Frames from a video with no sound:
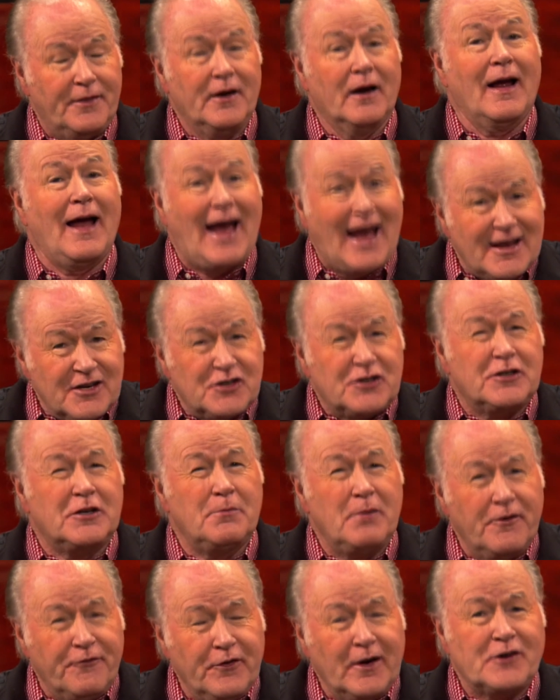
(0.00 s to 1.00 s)
There has
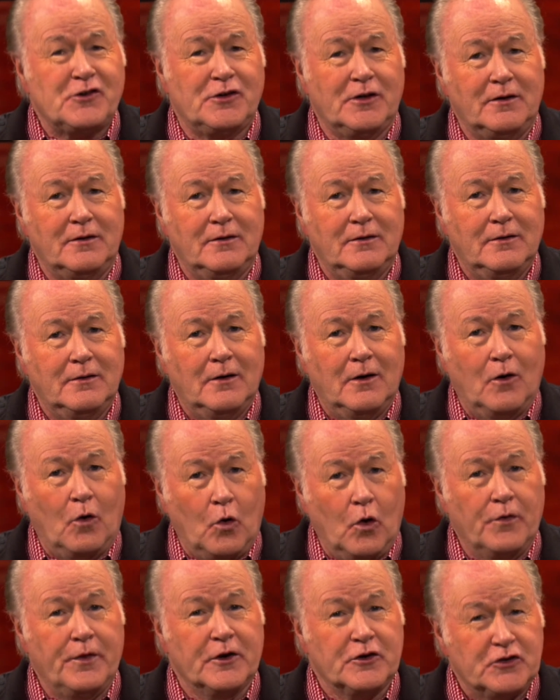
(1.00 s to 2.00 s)
to be friction
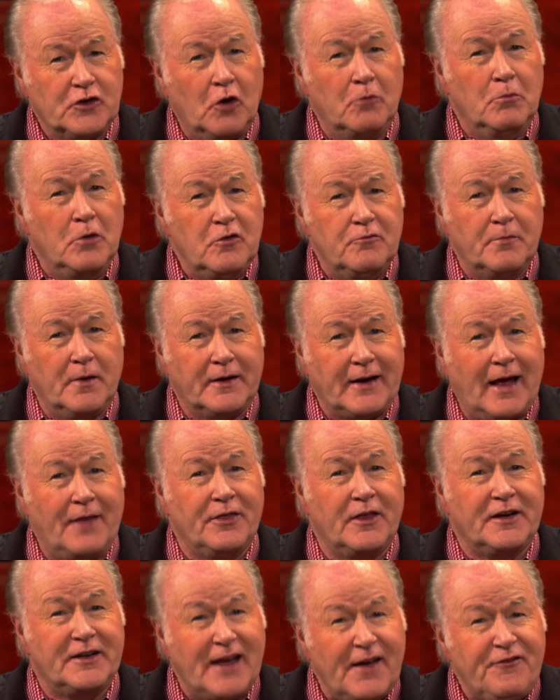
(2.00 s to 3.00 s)
or there's no movement.
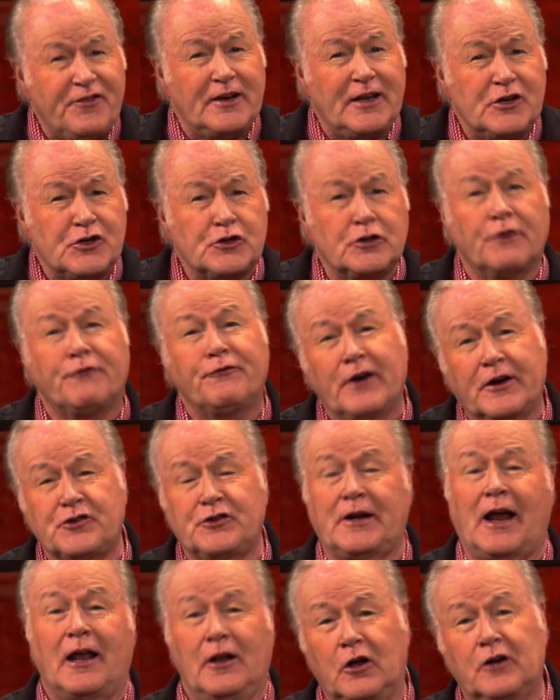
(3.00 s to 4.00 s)
And the definition of
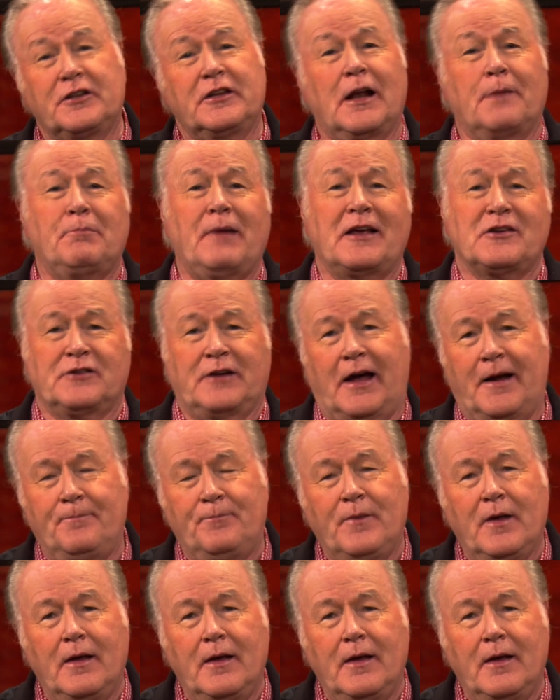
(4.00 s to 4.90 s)
friction, I looked it up last night.